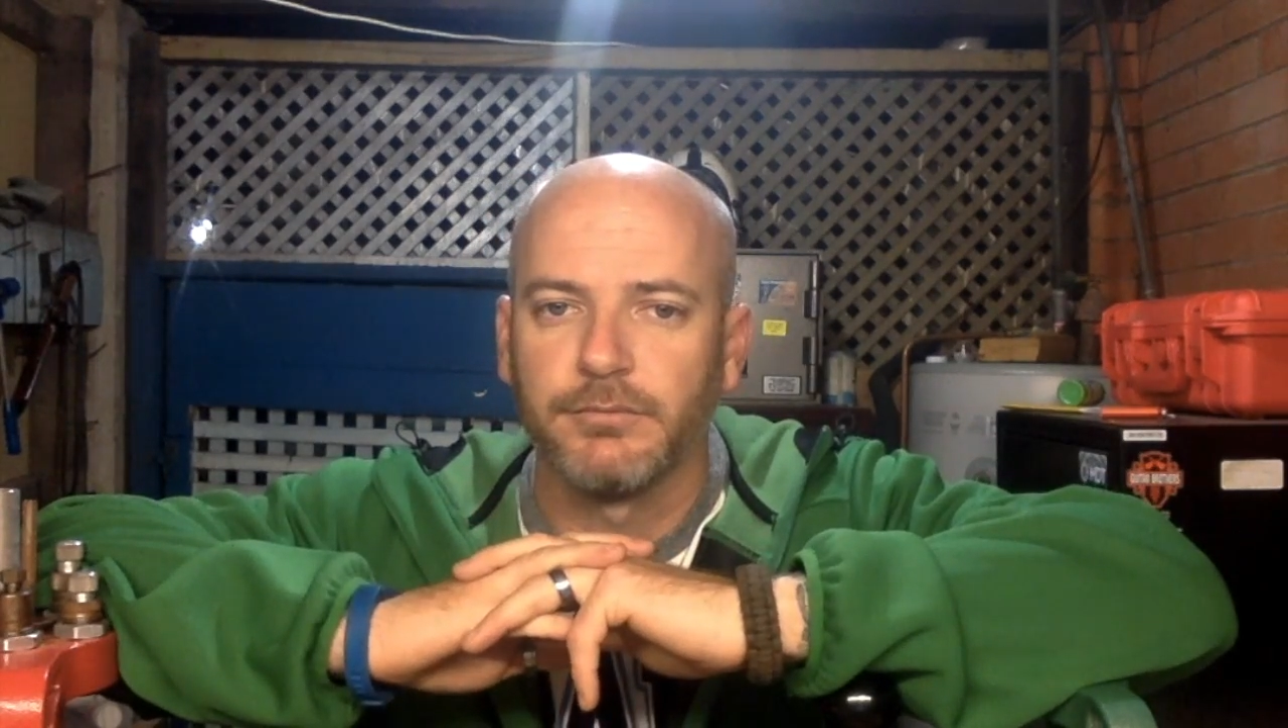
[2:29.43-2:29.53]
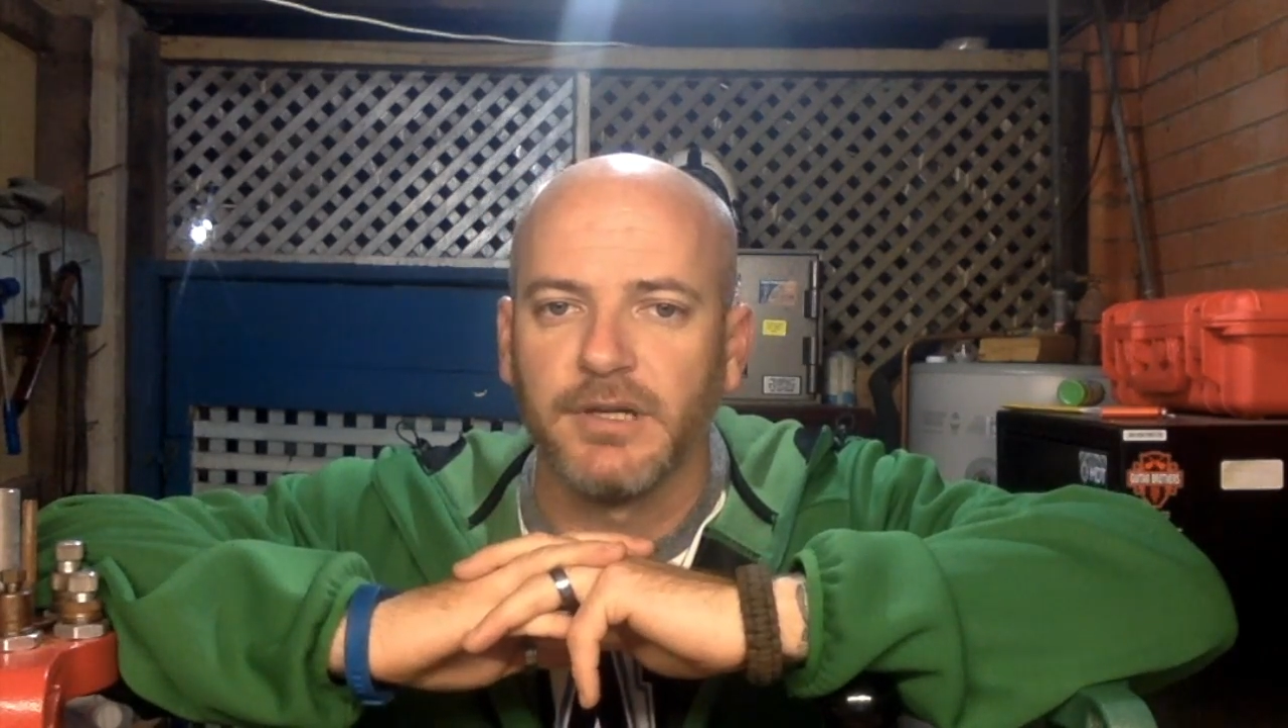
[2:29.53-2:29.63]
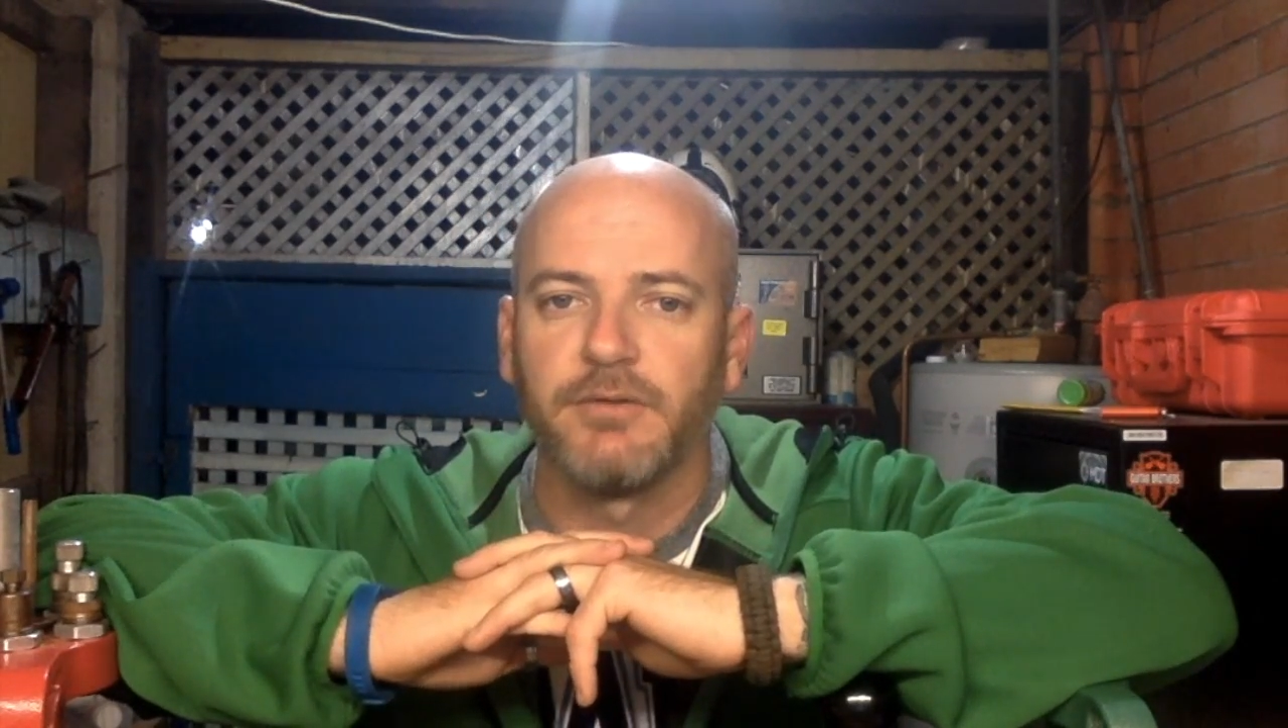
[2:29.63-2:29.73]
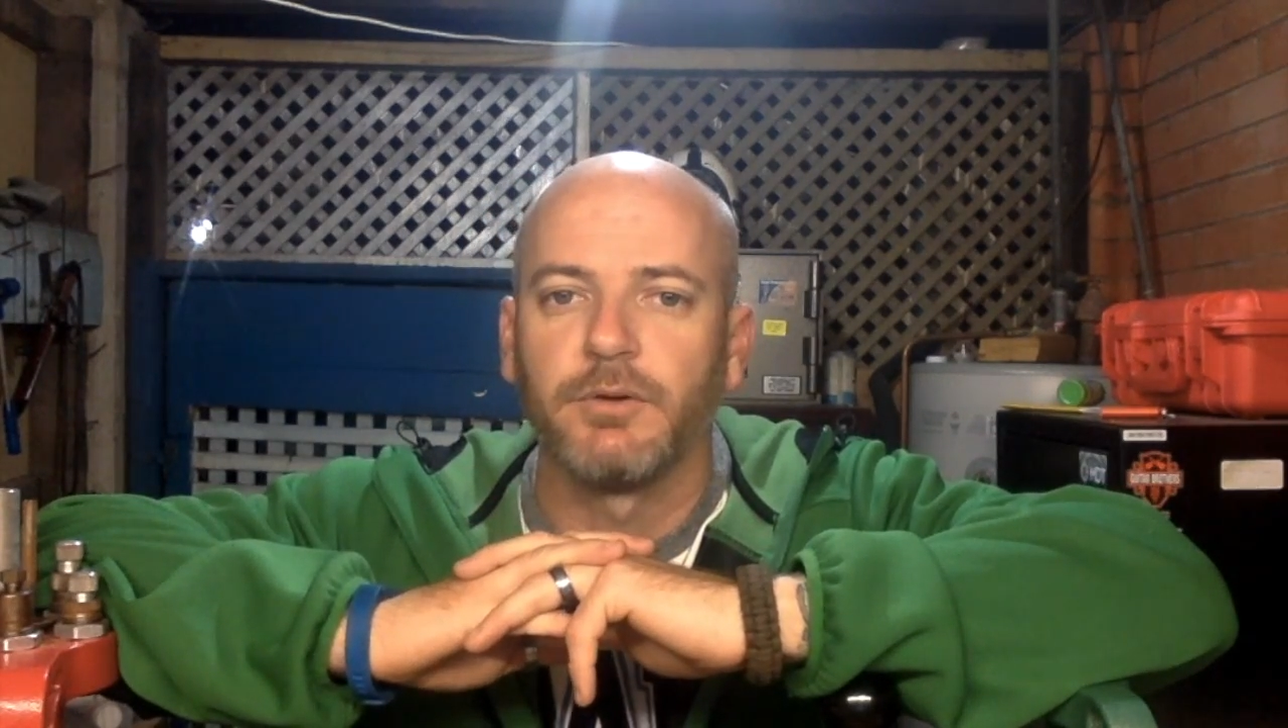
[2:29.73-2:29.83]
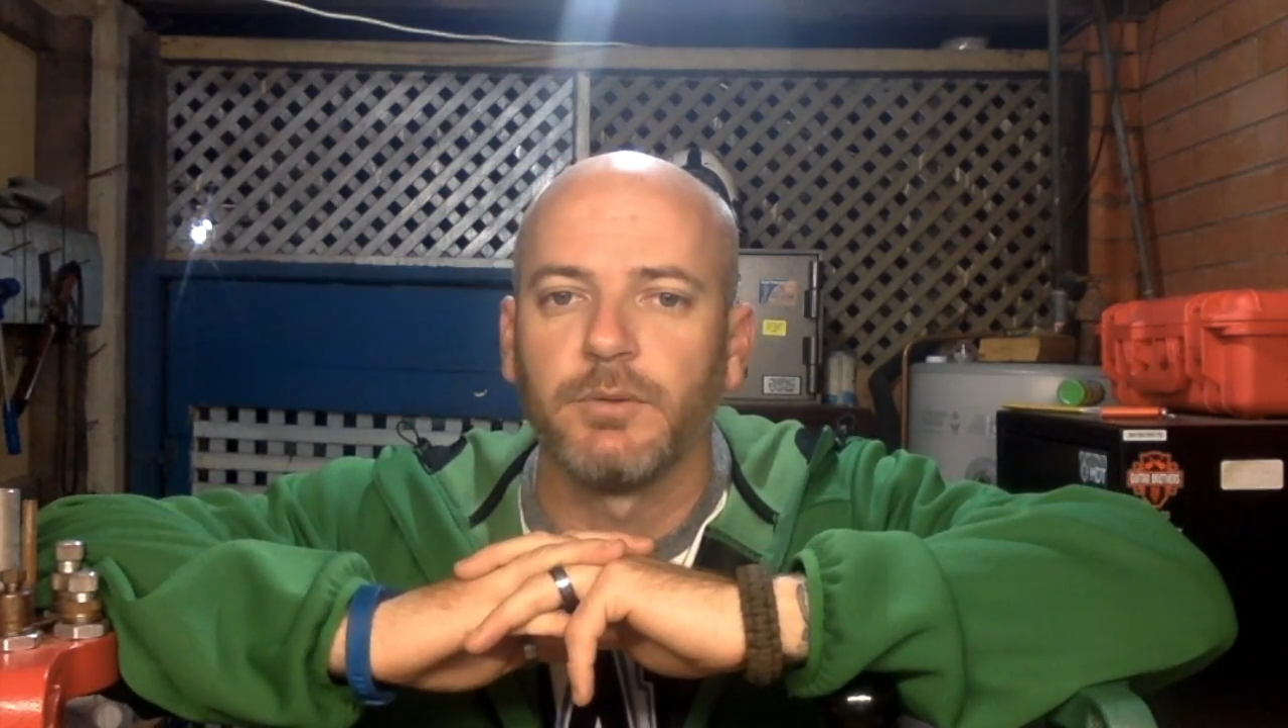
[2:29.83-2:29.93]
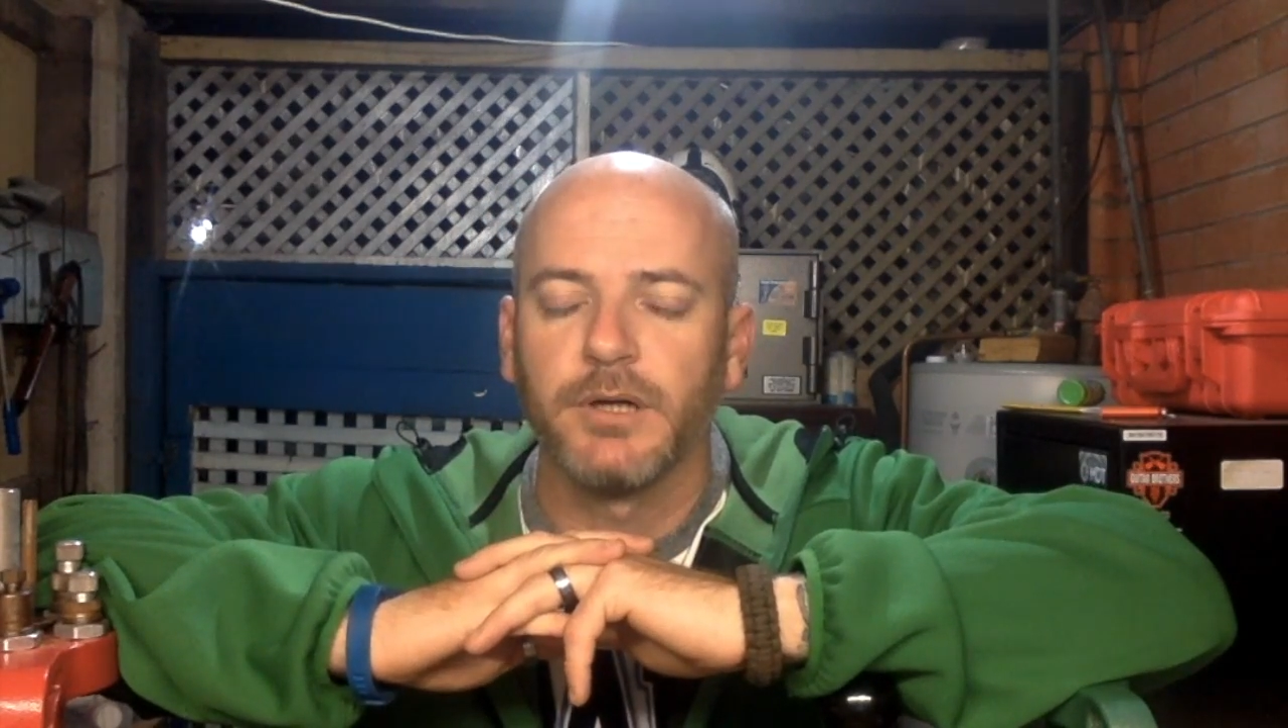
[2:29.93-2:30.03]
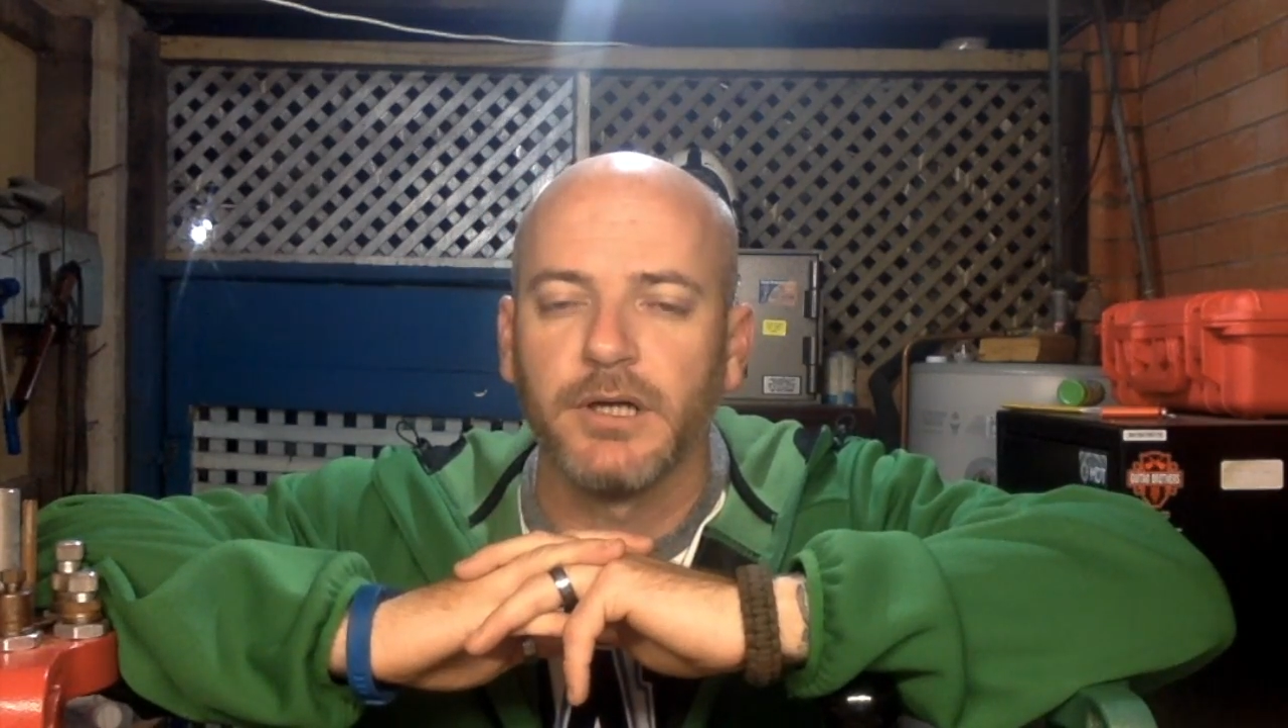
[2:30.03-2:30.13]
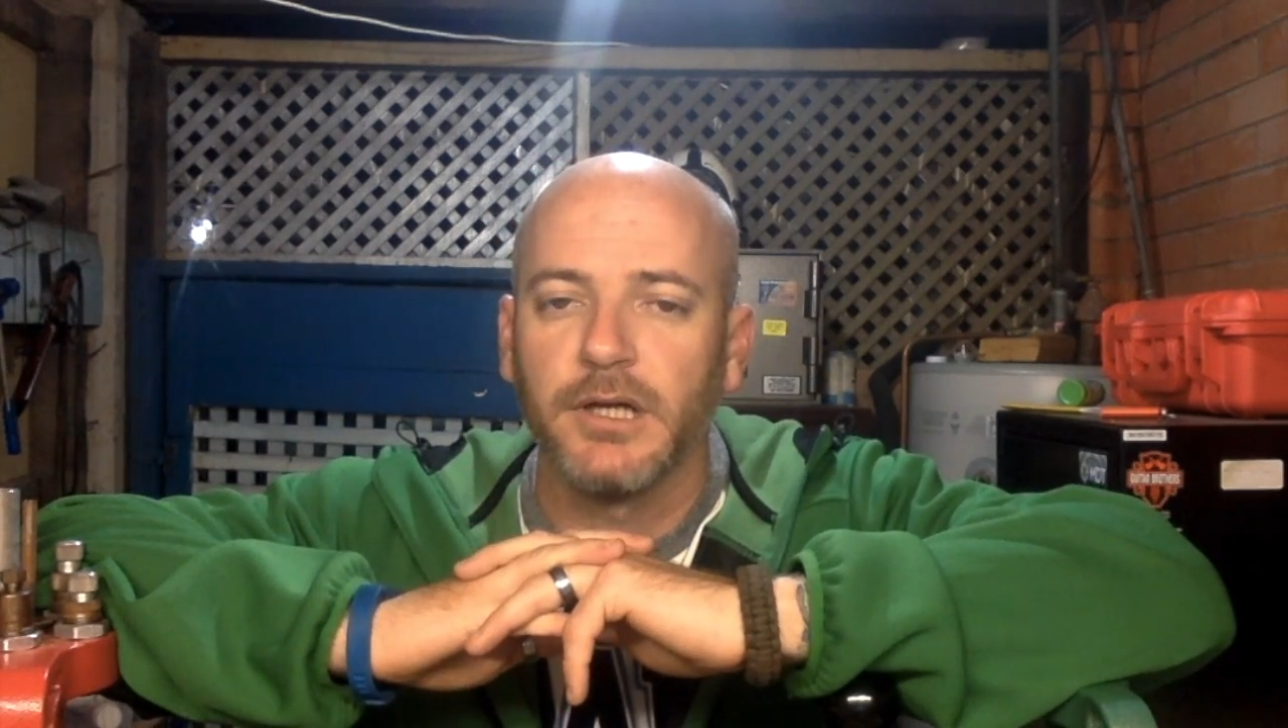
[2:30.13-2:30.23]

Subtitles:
everywhere,